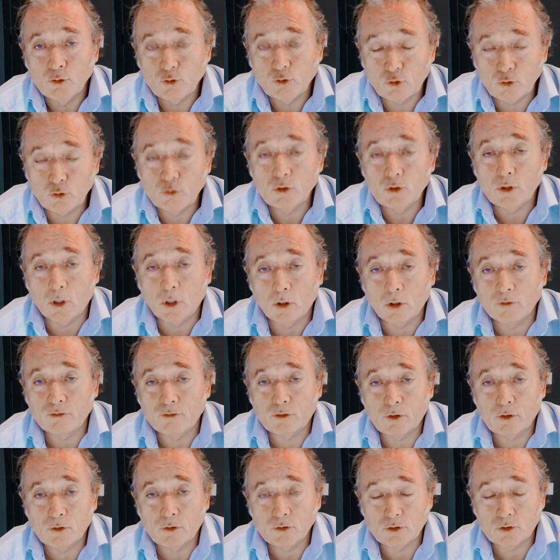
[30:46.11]
to the
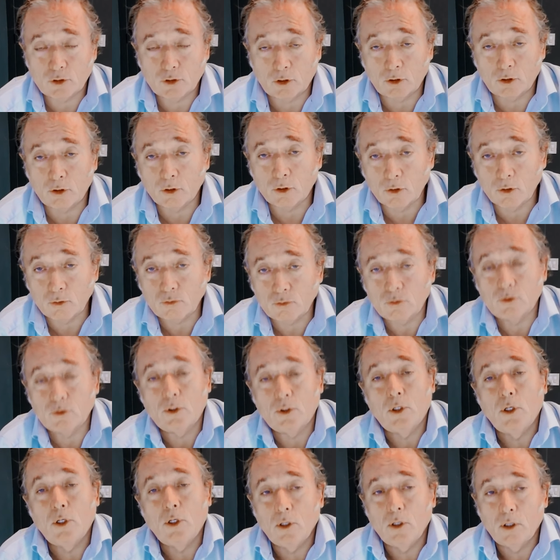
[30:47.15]
Gulf Coast alone
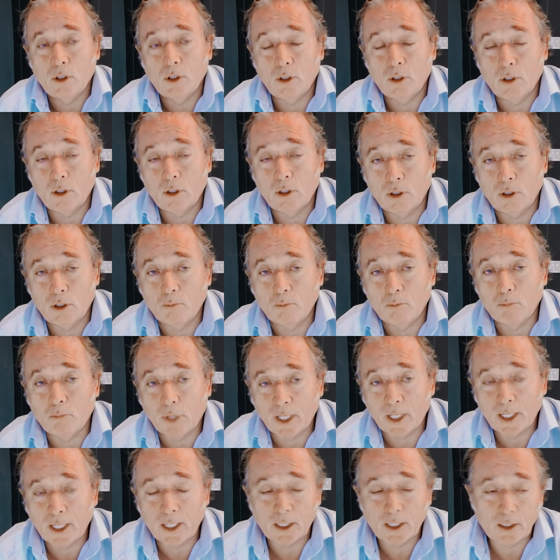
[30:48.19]

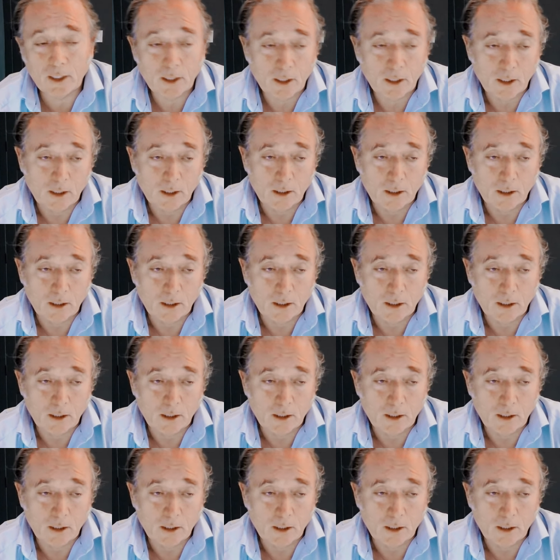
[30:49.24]
by,